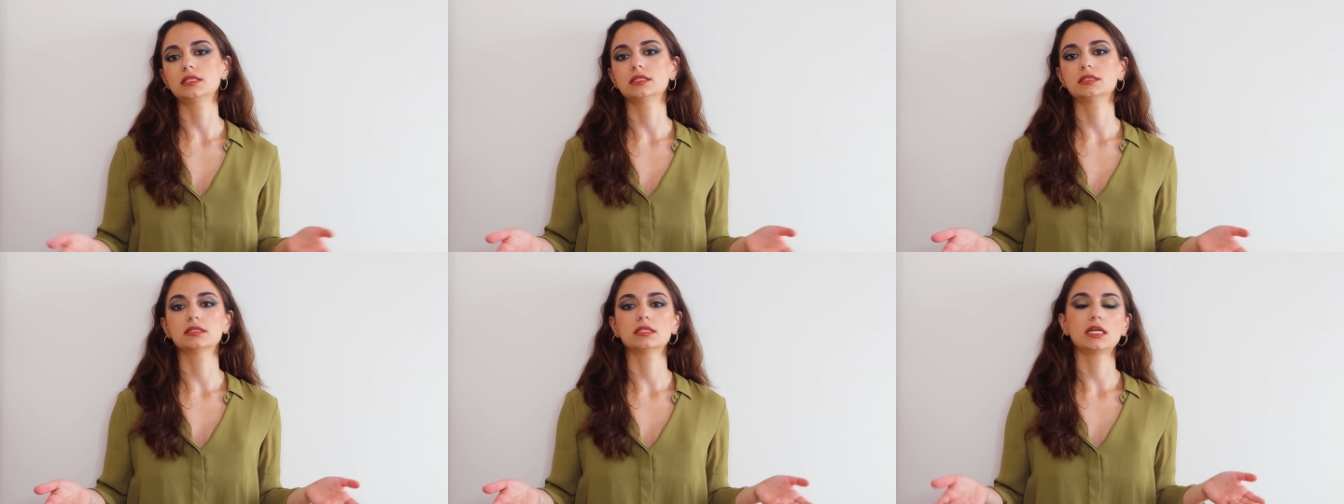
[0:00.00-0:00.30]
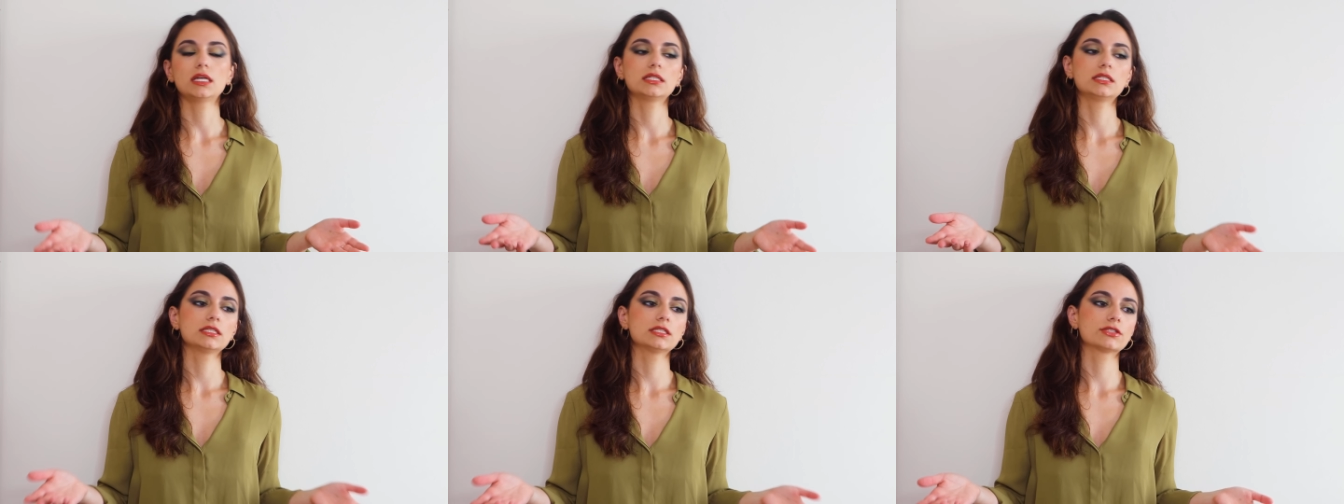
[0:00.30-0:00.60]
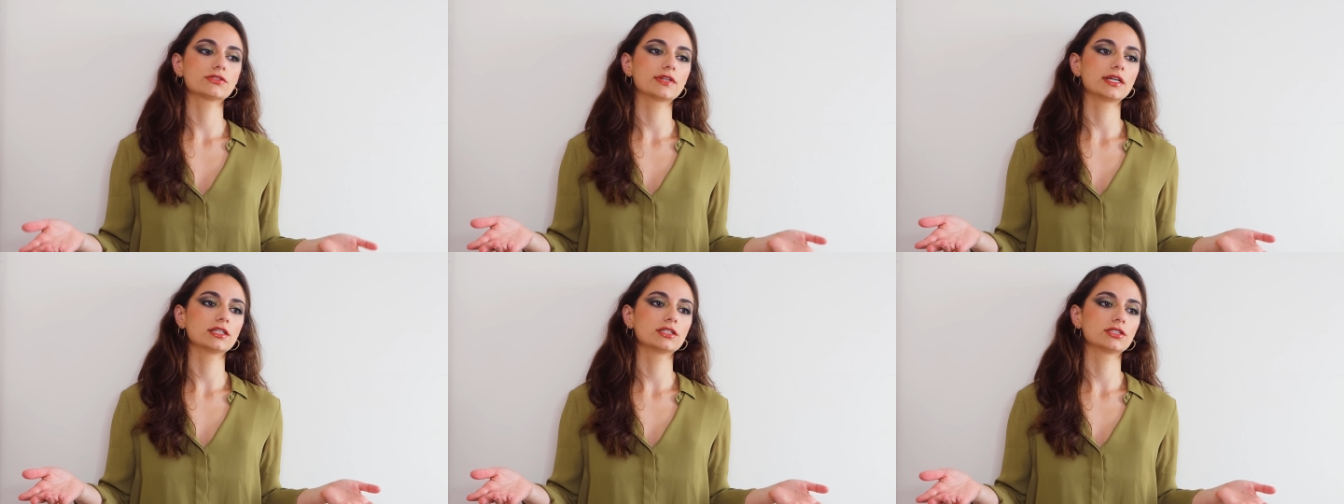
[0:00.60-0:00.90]
is a
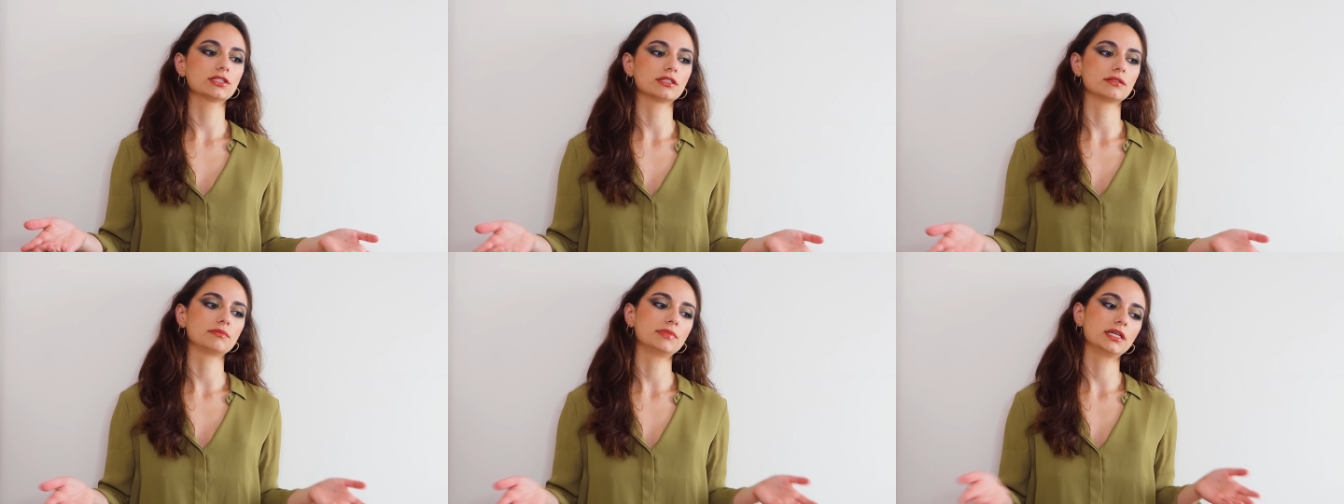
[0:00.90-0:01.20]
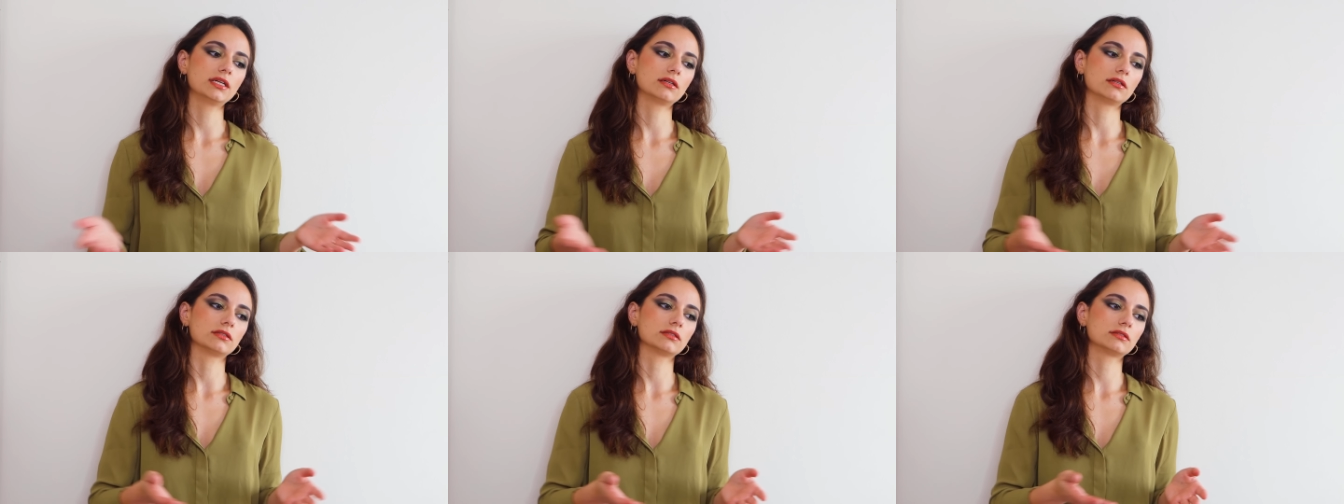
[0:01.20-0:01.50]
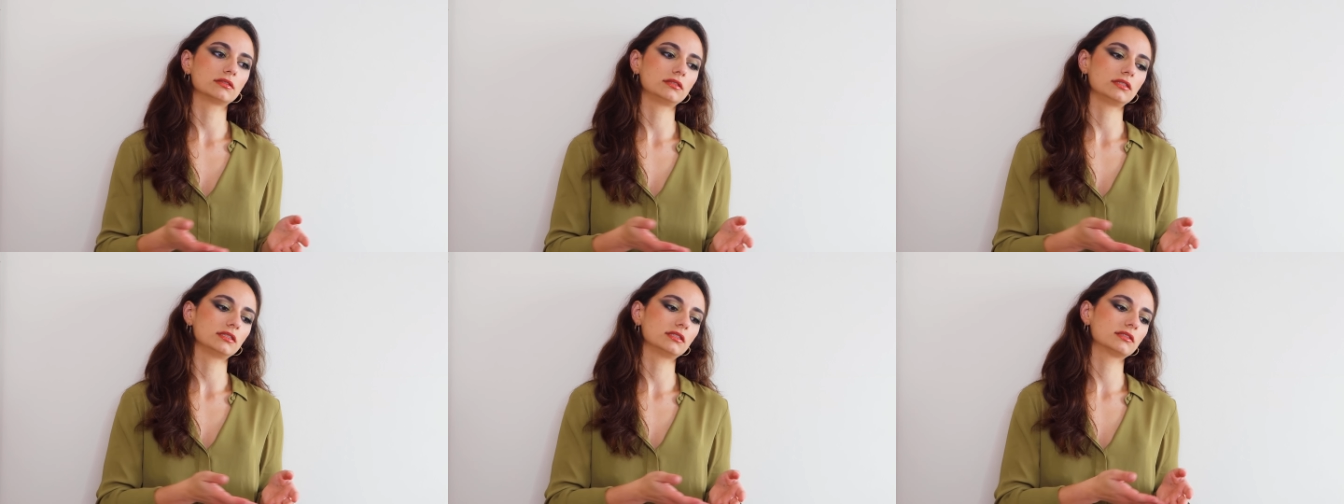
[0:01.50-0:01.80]
distraction
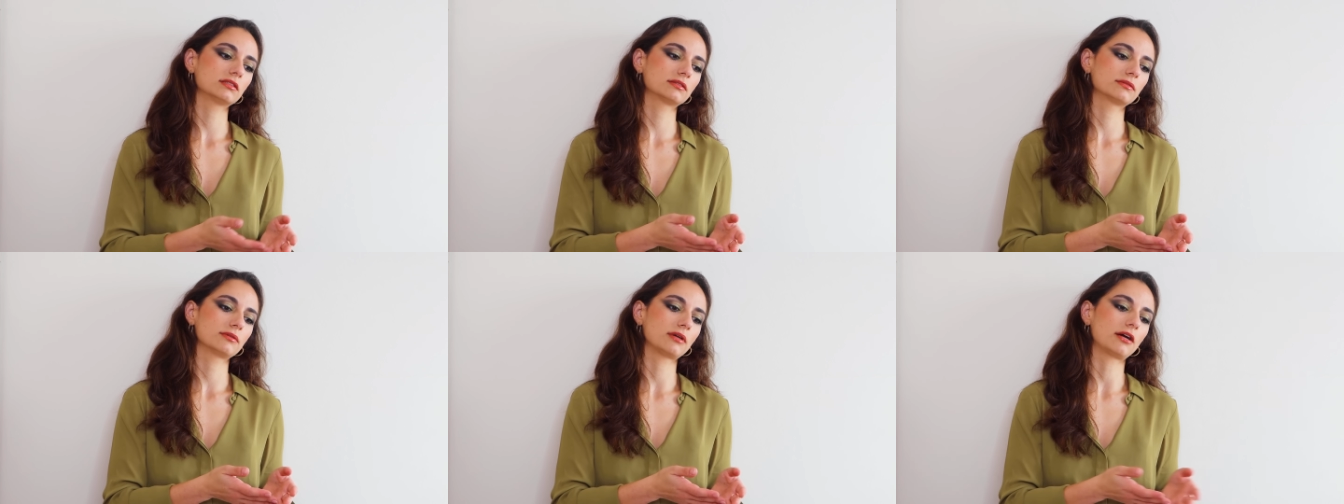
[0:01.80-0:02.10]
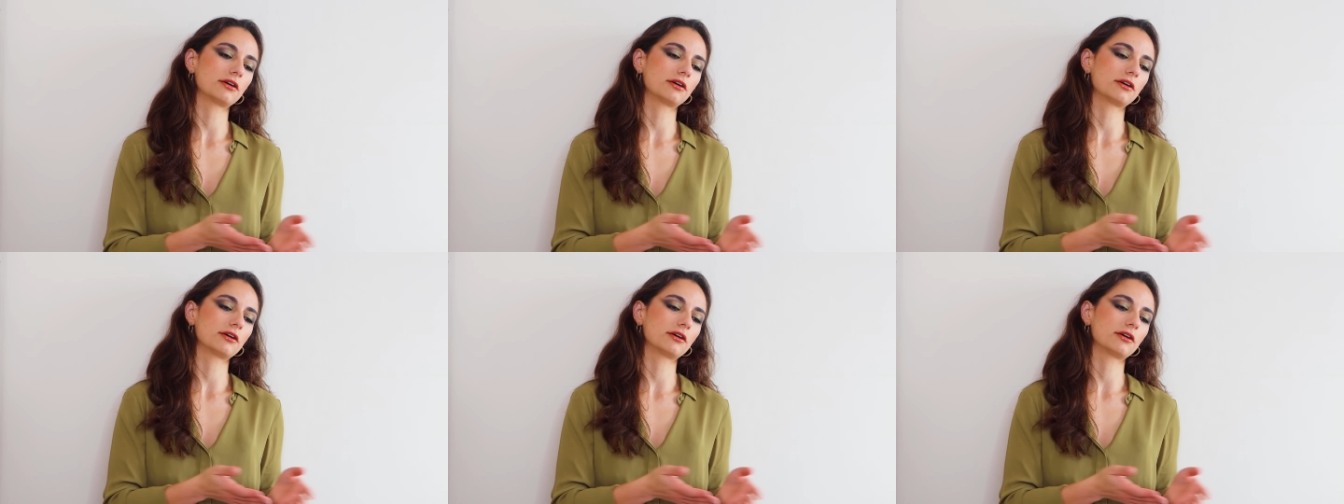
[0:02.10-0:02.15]
because this